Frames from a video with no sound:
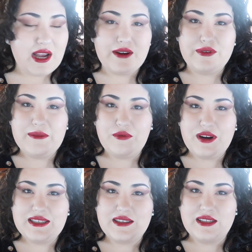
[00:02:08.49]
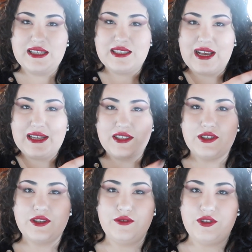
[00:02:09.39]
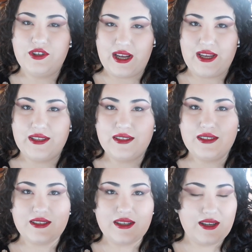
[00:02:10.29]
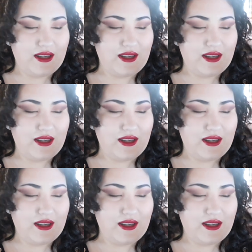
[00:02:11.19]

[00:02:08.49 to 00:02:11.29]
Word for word: I repressed these last two shades,